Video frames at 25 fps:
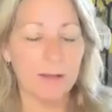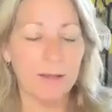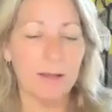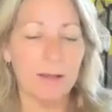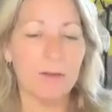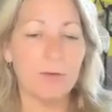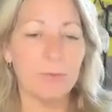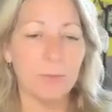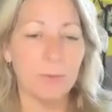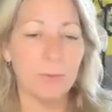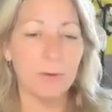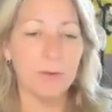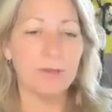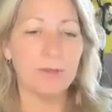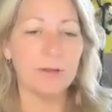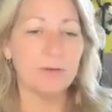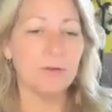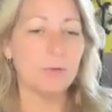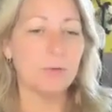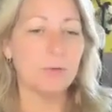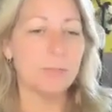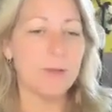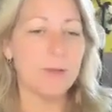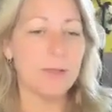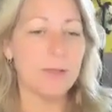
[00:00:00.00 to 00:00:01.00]
It's one thing
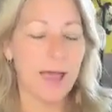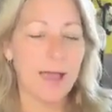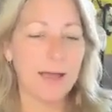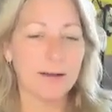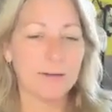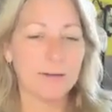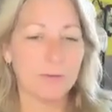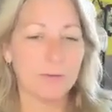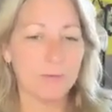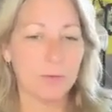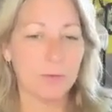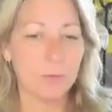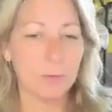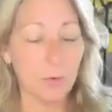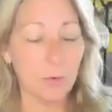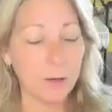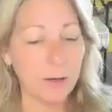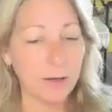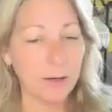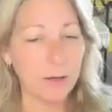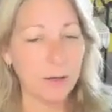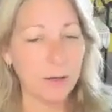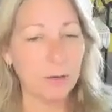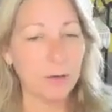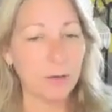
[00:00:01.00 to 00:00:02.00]
to be active in
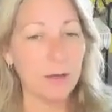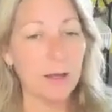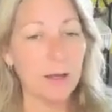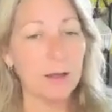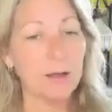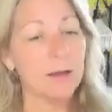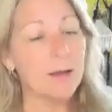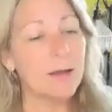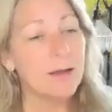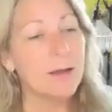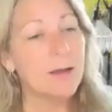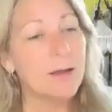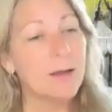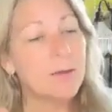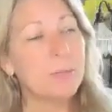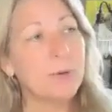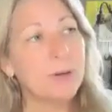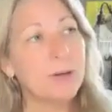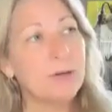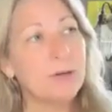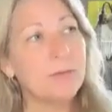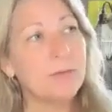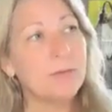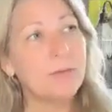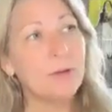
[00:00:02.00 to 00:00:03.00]
one area,
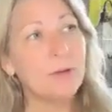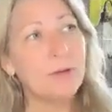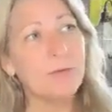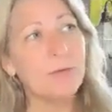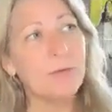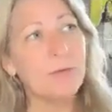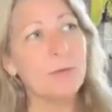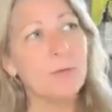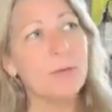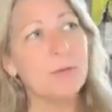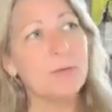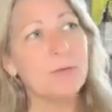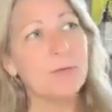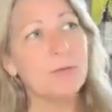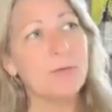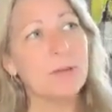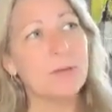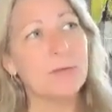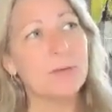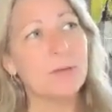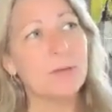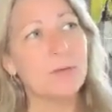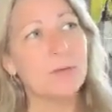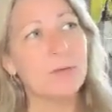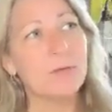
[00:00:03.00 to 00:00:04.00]
but it's also the
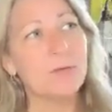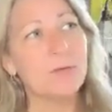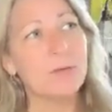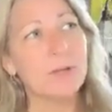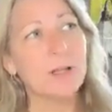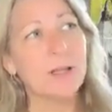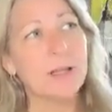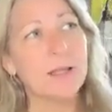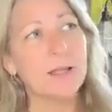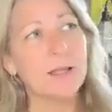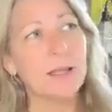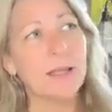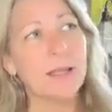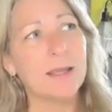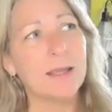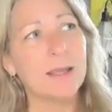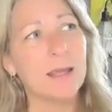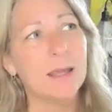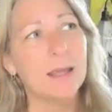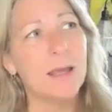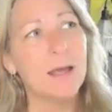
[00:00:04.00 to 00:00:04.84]
sense of feeling like